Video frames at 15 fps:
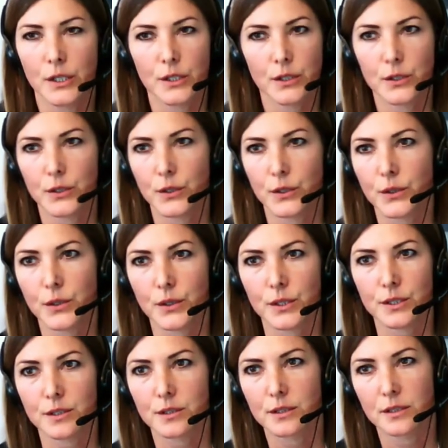you
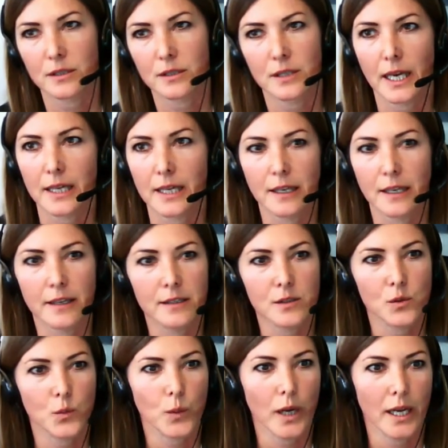could at
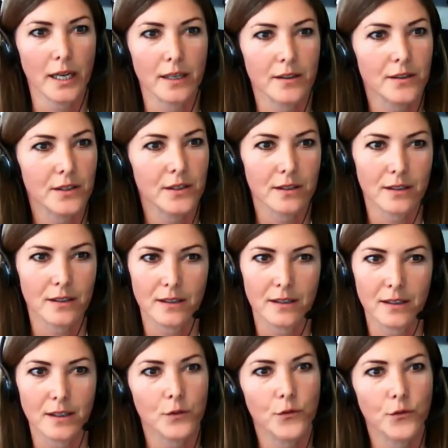least wait
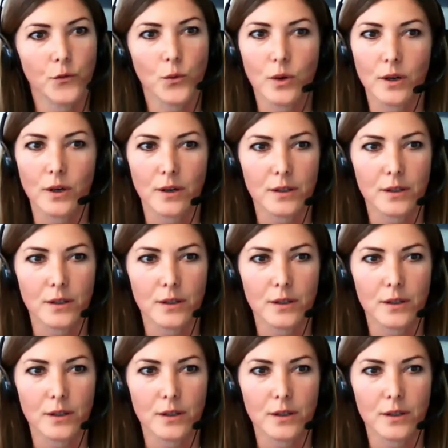4